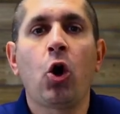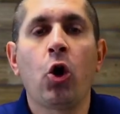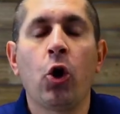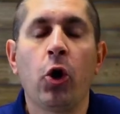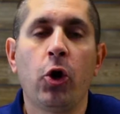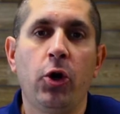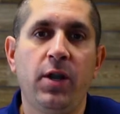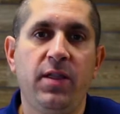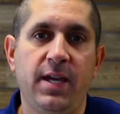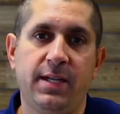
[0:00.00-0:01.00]

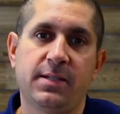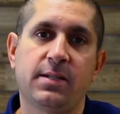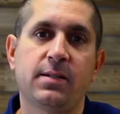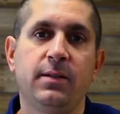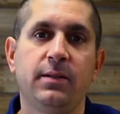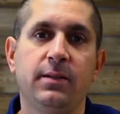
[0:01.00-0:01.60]
Earn this.